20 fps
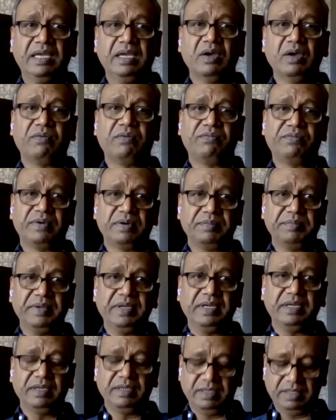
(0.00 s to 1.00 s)
he offered
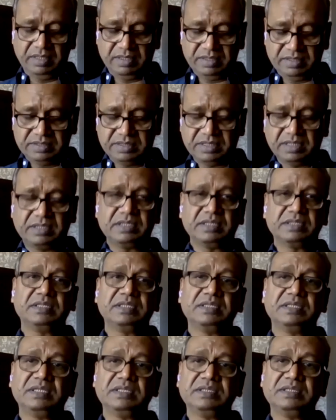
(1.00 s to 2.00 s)
me a research
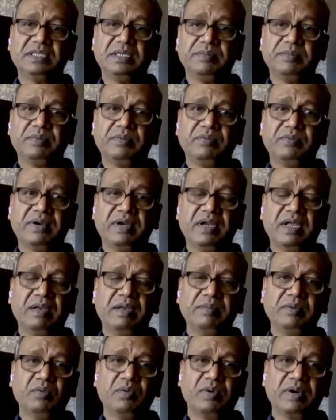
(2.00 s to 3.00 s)
assistantship where
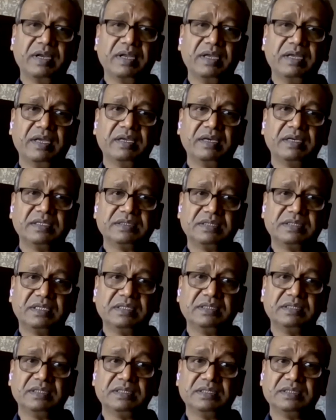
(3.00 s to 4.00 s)
I'll be working in
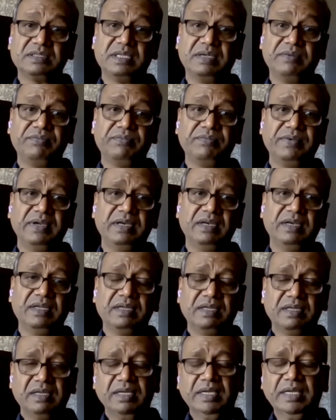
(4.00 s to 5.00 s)
research in the same field
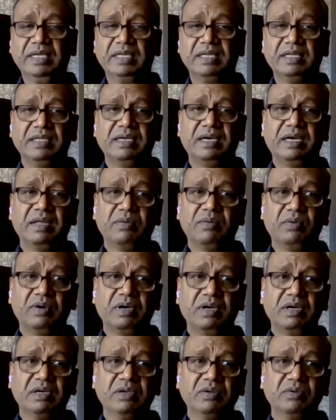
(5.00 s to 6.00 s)
that I
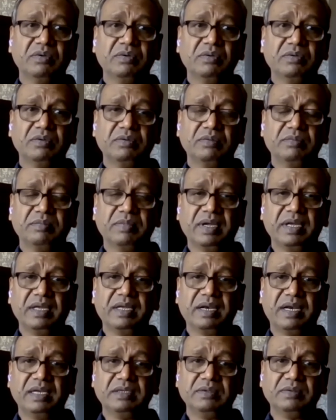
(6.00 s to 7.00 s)
want to do my
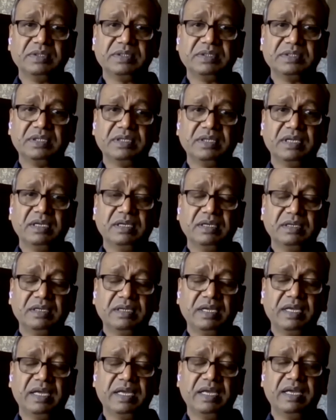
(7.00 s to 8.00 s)
graduation in.
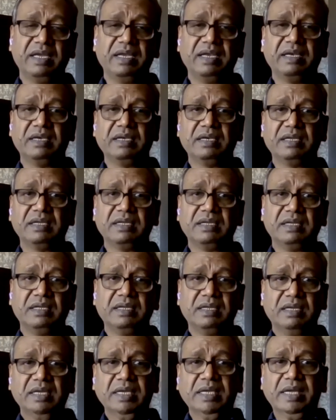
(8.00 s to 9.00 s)
And
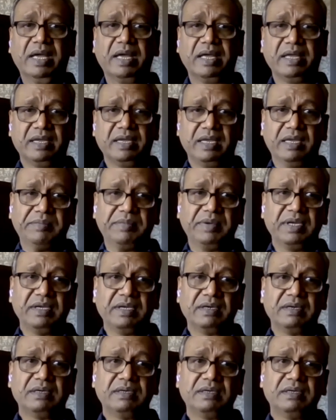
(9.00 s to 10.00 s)
I came
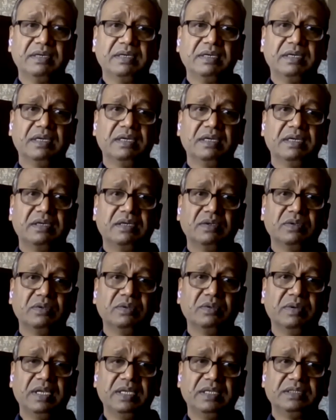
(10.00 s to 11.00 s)
here
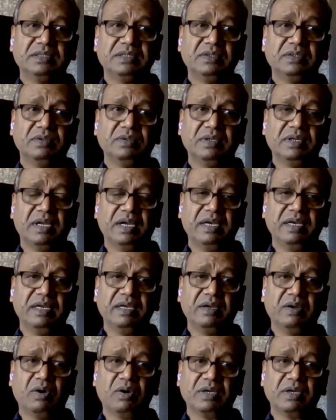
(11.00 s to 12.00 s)
to LSU in
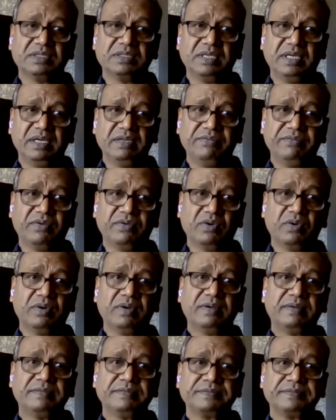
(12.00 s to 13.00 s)
19, August
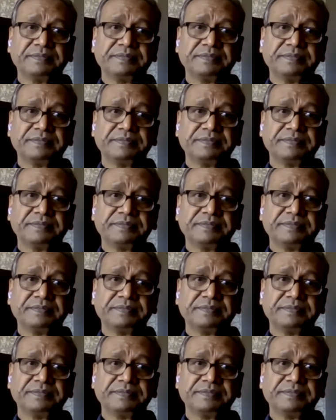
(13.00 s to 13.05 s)
84.